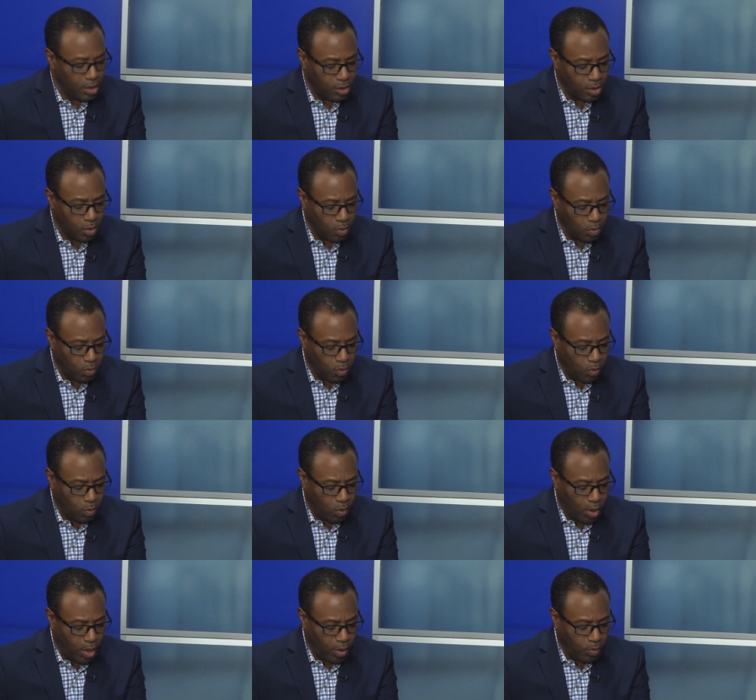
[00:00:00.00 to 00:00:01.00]
So,
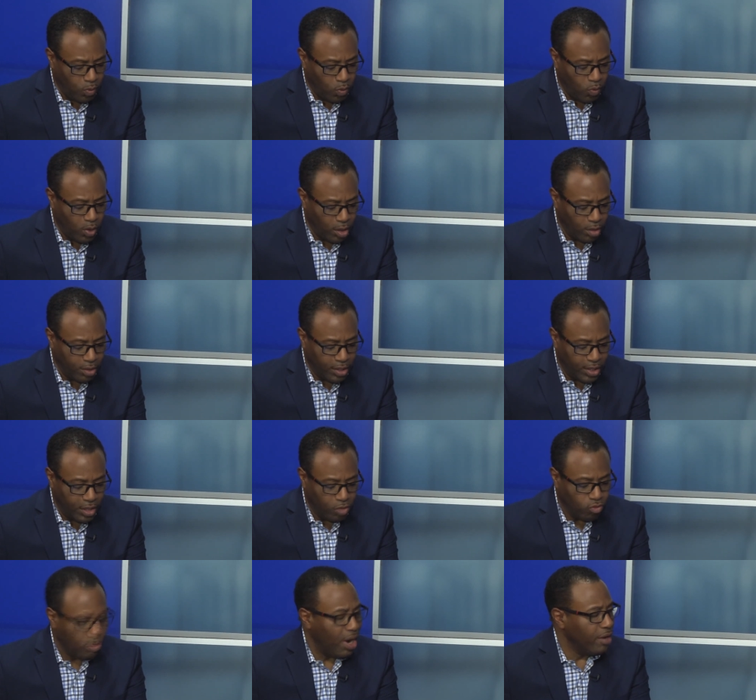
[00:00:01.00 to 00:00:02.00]
and what are the
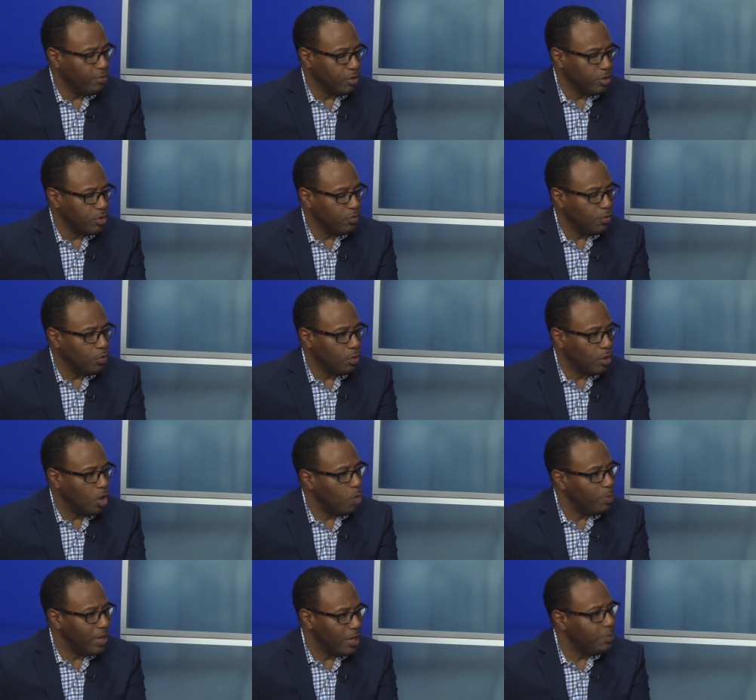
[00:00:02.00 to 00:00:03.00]
key drivers for
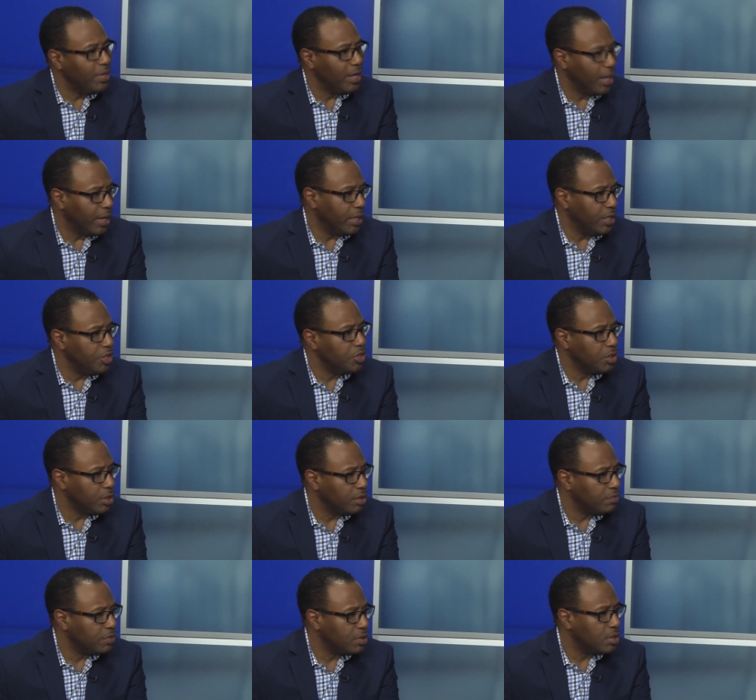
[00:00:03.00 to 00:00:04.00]
open A P I
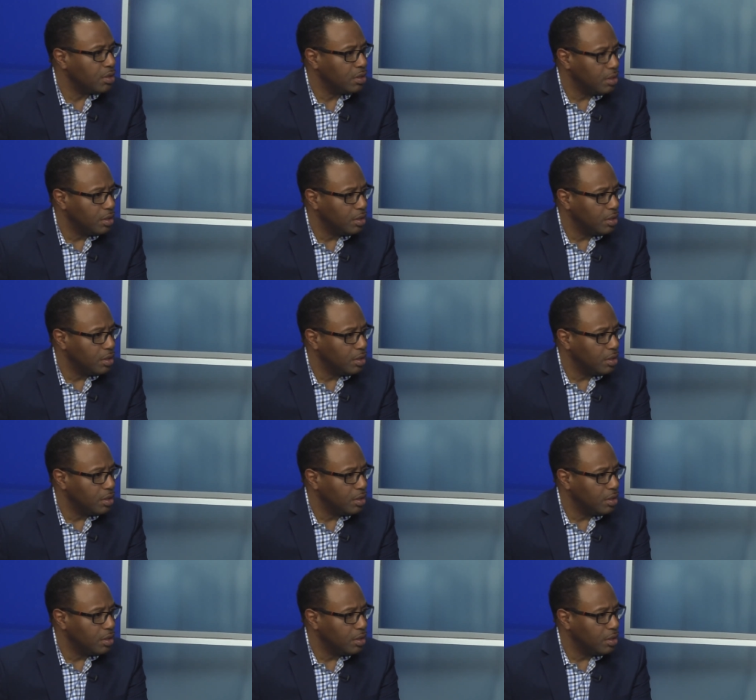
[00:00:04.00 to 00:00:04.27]
initiatives?